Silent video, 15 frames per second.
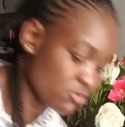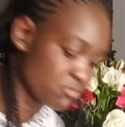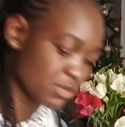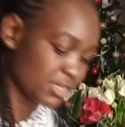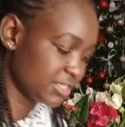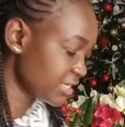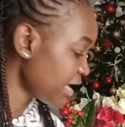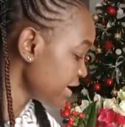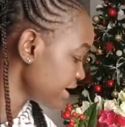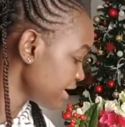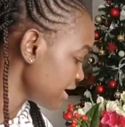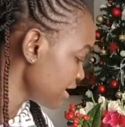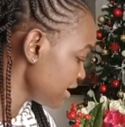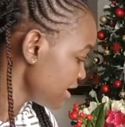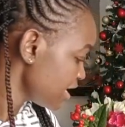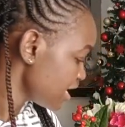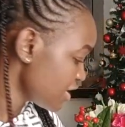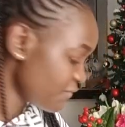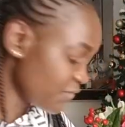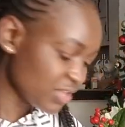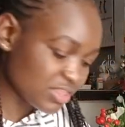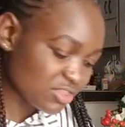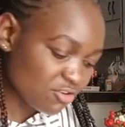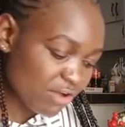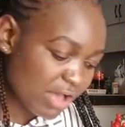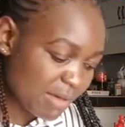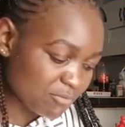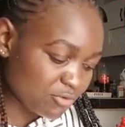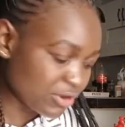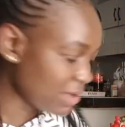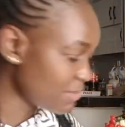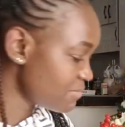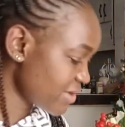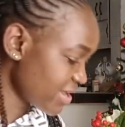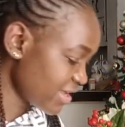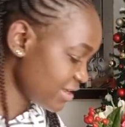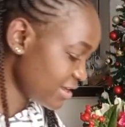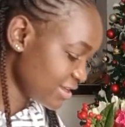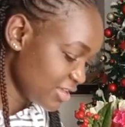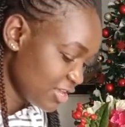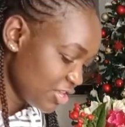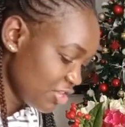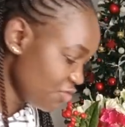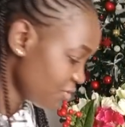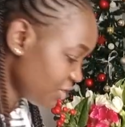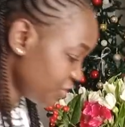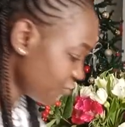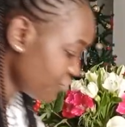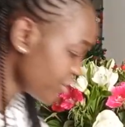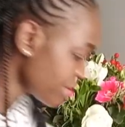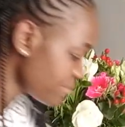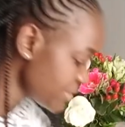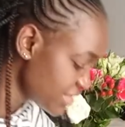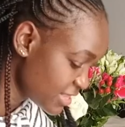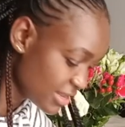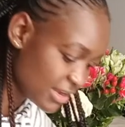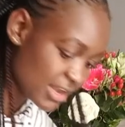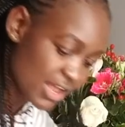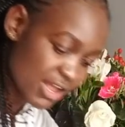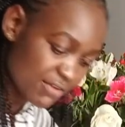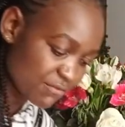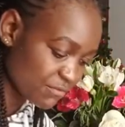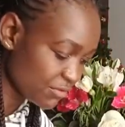my channel. Even though I'm on a break, you are showing me the love.